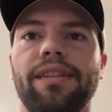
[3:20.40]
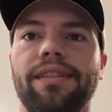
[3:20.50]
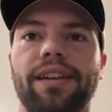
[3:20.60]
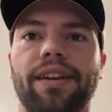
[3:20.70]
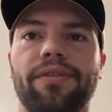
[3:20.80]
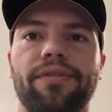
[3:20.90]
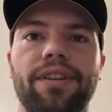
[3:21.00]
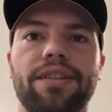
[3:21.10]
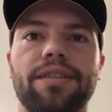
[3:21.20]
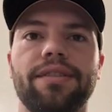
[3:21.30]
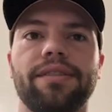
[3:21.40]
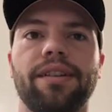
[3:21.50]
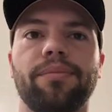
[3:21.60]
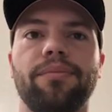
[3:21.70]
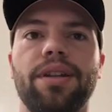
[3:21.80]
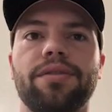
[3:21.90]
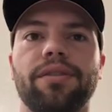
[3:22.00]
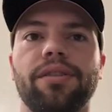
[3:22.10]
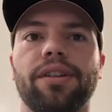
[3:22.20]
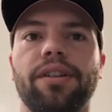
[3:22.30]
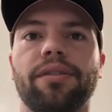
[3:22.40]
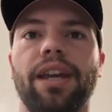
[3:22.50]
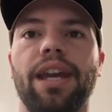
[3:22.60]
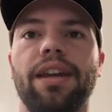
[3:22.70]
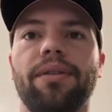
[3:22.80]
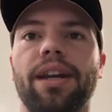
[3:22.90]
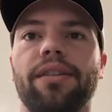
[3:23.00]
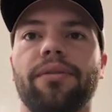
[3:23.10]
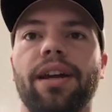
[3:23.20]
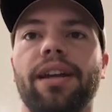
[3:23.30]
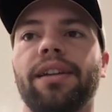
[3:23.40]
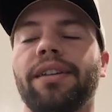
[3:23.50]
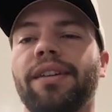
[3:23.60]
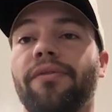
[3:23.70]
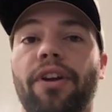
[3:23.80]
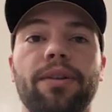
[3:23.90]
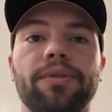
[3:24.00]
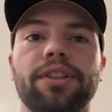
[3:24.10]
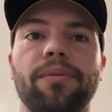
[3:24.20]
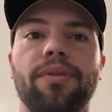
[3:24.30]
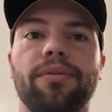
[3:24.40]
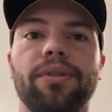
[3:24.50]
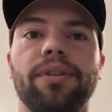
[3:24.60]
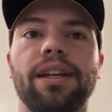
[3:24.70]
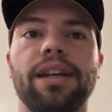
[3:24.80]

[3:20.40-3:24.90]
I finished this up, made sure it looked okay. We had the right variables coming through.